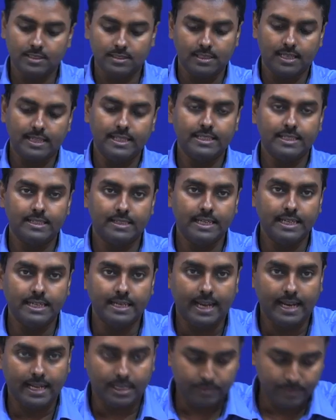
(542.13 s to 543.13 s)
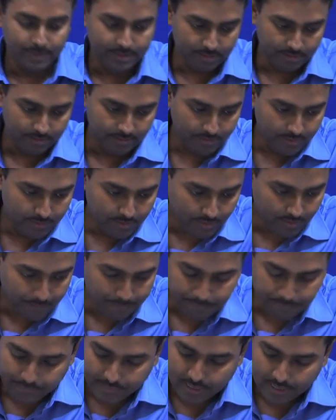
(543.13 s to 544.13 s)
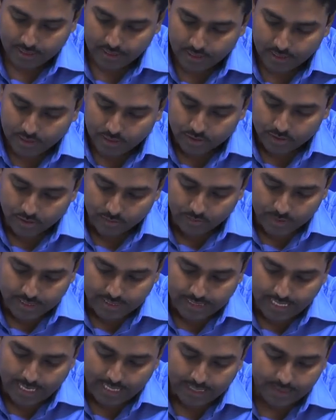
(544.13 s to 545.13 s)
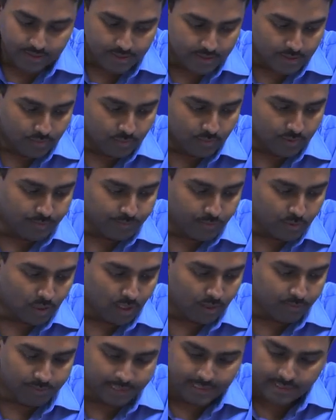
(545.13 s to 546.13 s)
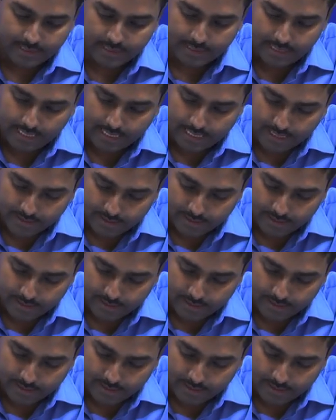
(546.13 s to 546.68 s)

is the indirect method. Okay. So, with that we probably create